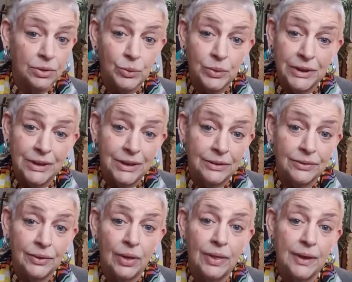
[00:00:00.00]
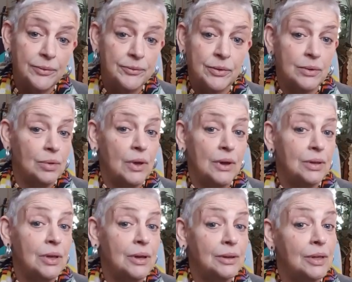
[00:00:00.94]
readings, all that for a
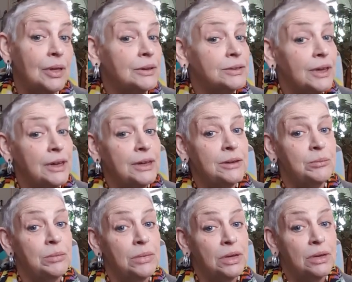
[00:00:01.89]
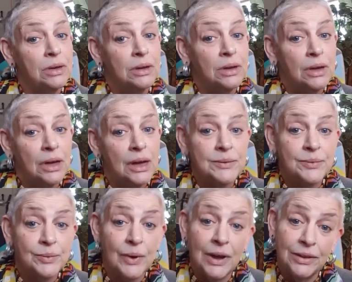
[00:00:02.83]
long time.
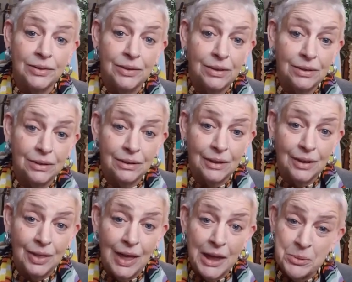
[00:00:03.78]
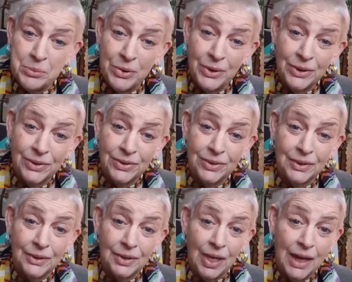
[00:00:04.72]
I've read a lot of books
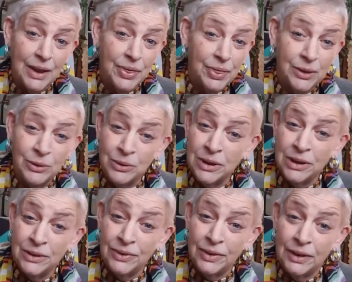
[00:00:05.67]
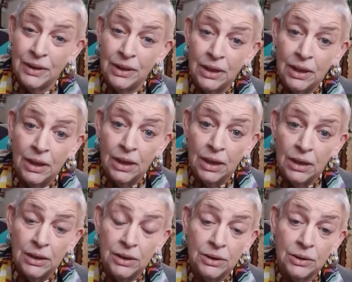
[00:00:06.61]
and a lot of theories, and,
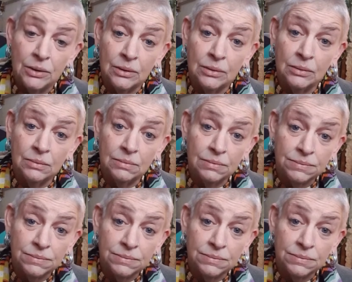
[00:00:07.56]
you know,